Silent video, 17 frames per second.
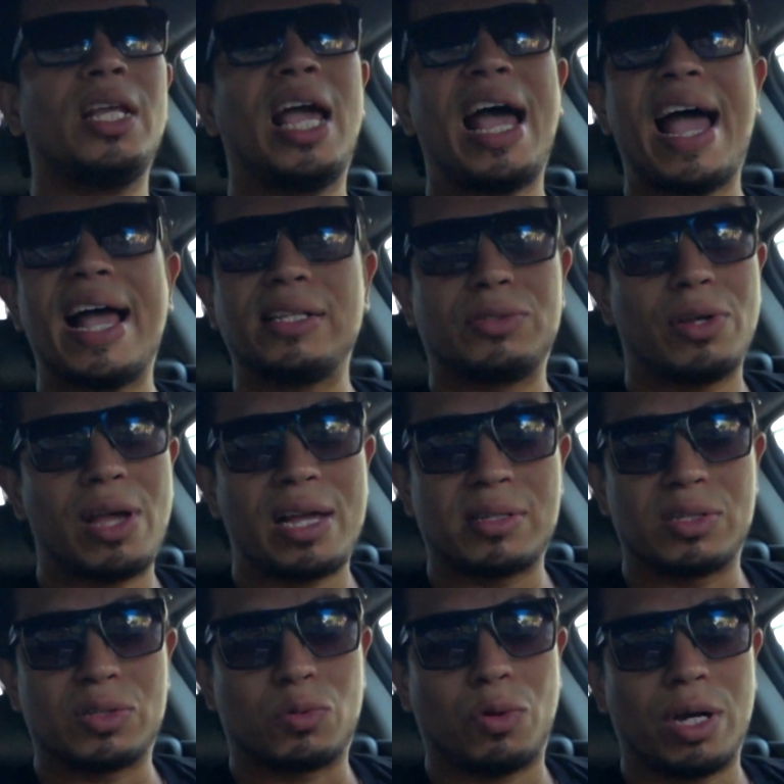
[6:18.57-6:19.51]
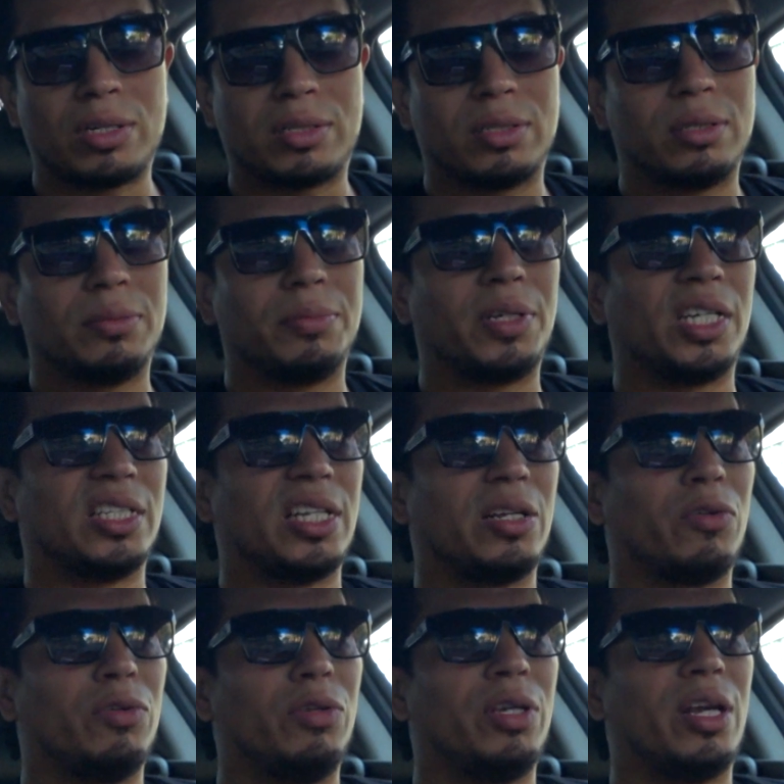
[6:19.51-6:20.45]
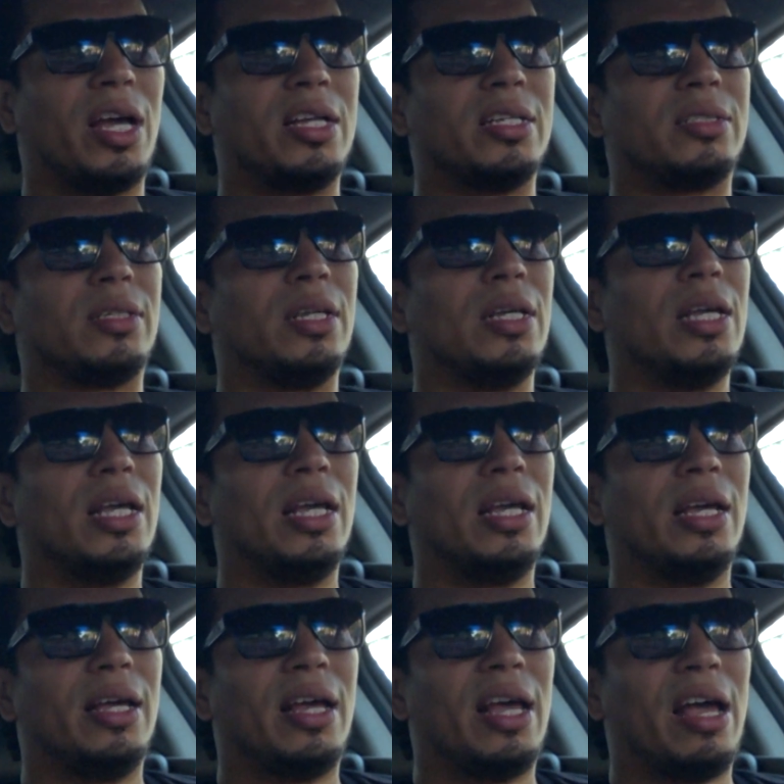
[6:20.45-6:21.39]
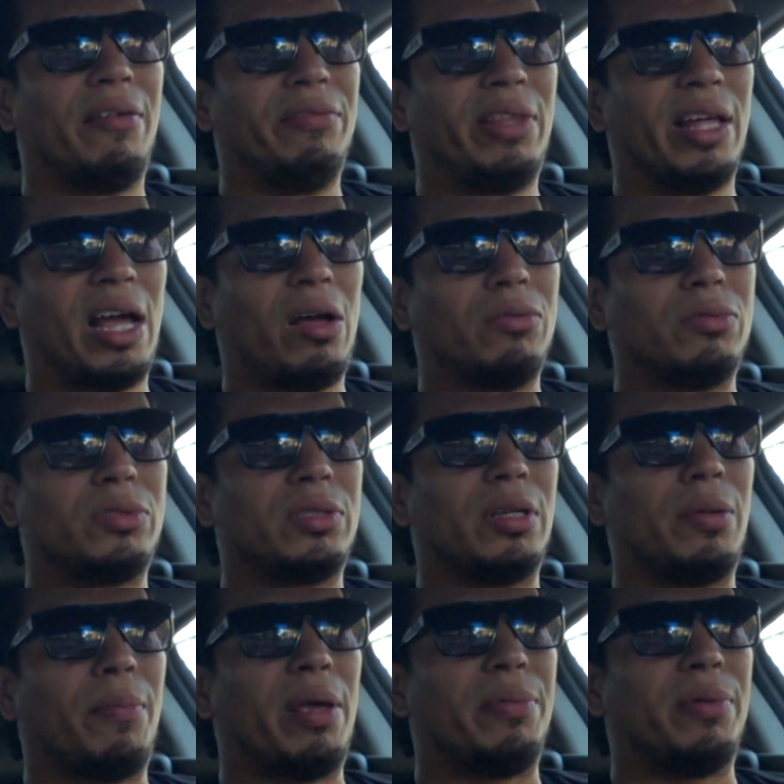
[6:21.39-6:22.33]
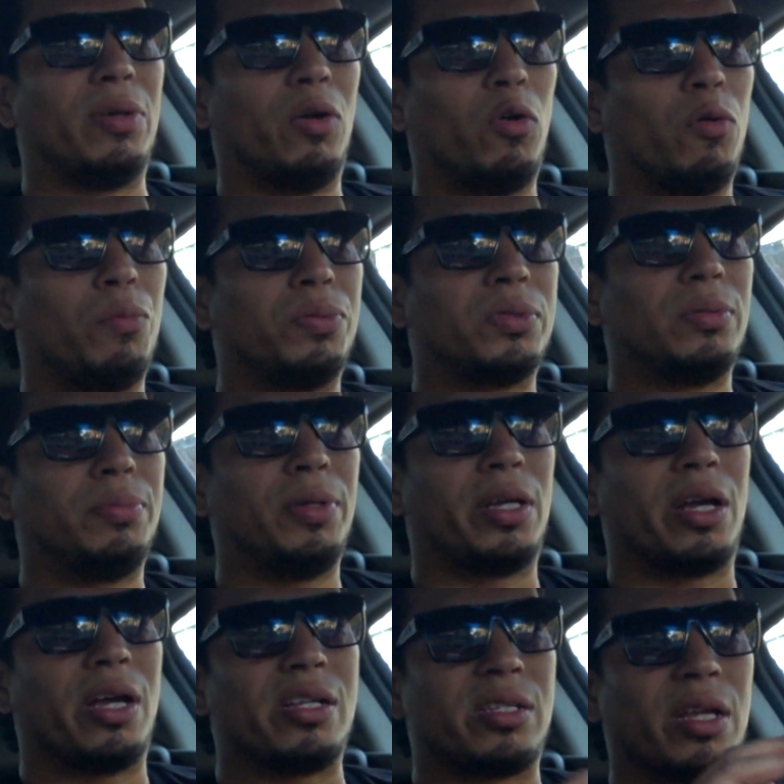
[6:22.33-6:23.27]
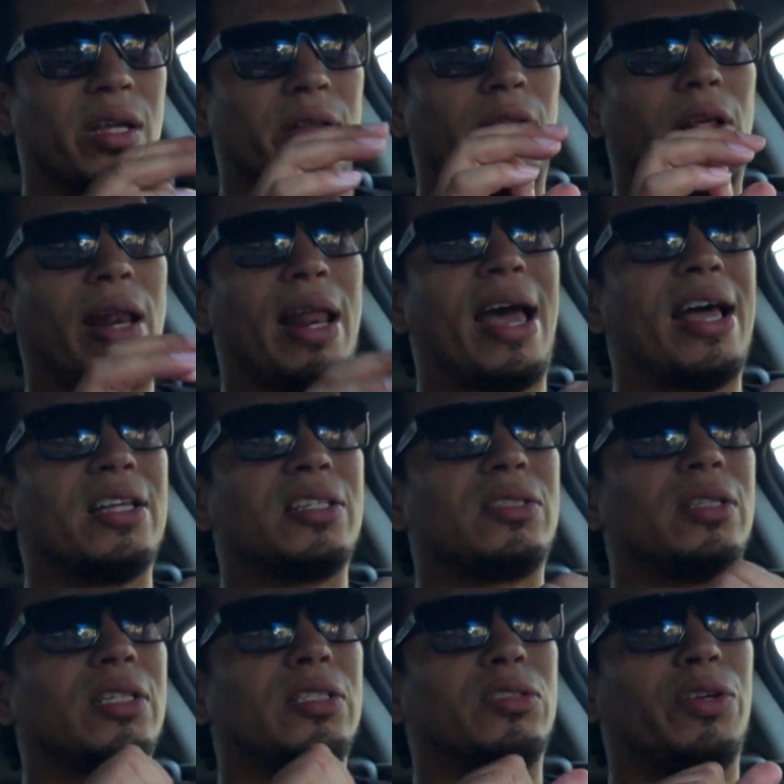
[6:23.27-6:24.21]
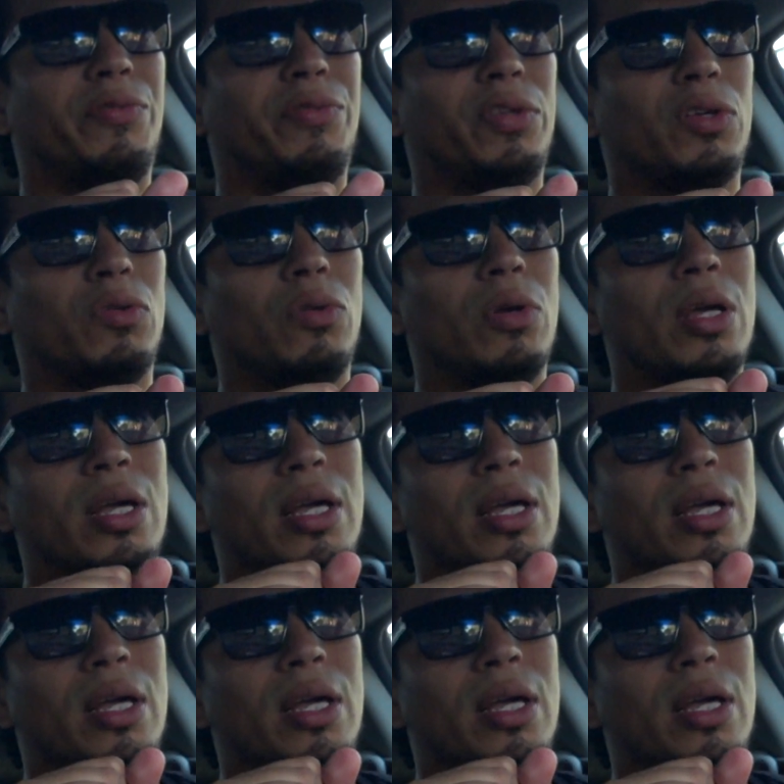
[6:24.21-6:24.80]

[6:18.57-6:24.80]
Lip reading: I had to ask this question because I know you guys have doubts and maybe hopes, because on the last interview